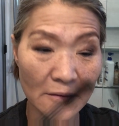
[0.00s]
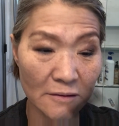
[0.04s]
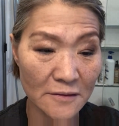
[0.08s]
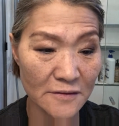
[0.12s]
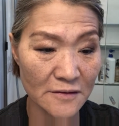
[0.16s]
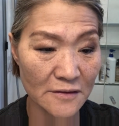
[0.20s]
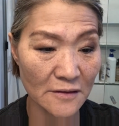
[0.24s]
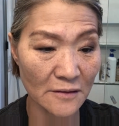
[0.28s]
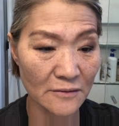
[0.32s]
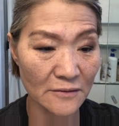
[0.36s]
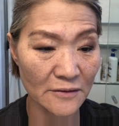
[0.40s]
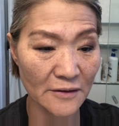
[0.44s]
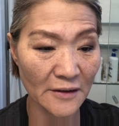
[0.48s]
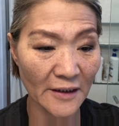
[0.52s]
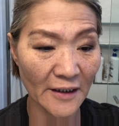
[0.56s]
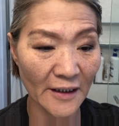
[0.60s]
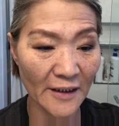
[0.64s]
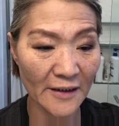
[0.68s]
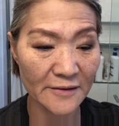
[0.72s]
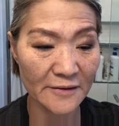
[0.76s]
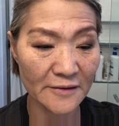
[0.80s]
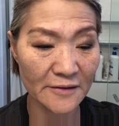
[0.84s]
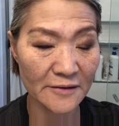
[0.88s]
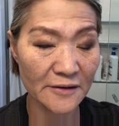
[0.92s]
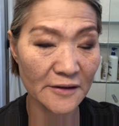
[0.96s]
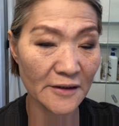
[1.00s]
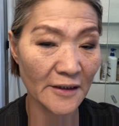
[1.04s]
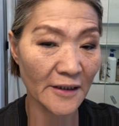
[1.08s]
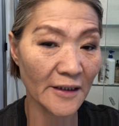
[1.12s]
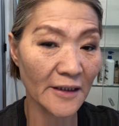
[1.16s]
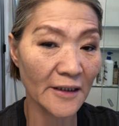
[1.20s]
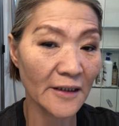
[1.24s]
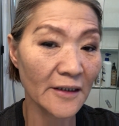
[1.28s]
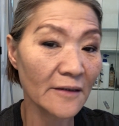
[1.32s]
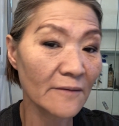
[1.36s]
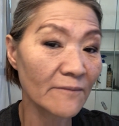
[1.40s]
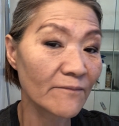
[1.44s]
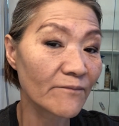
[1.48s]
So the other day,
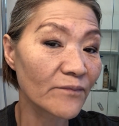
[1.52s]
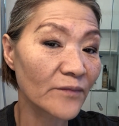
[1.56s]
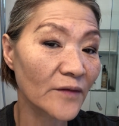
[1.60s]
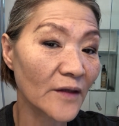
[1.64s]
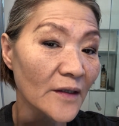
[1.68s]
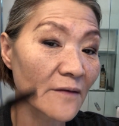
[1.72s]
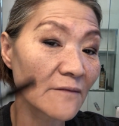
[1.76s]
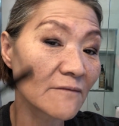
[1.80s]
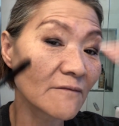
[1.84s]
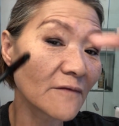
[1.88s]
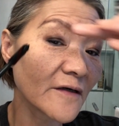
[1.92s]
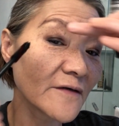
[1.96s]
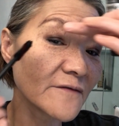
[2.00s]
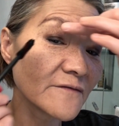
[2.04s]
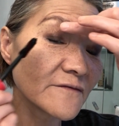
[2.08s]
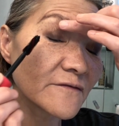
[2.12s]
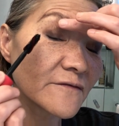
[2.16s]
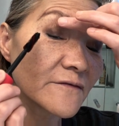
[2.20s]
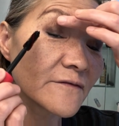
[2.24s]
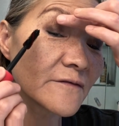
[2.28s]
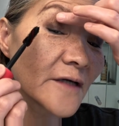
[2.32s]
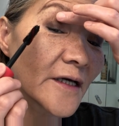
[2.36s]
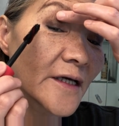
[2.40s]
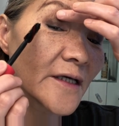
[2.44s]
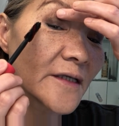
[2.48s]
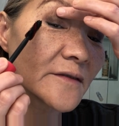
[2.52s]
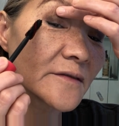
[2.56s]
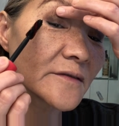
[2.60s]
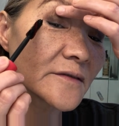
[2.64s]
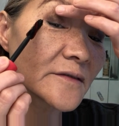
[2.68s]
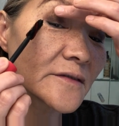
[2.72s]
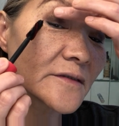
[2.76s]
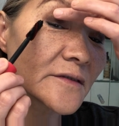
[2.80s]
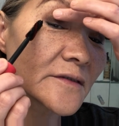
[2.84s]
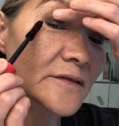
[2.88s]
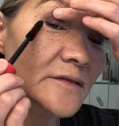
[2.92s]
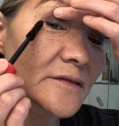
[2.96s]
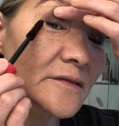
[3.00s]
one
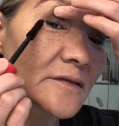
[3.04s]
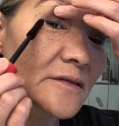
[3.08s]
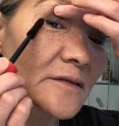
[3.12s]
friend,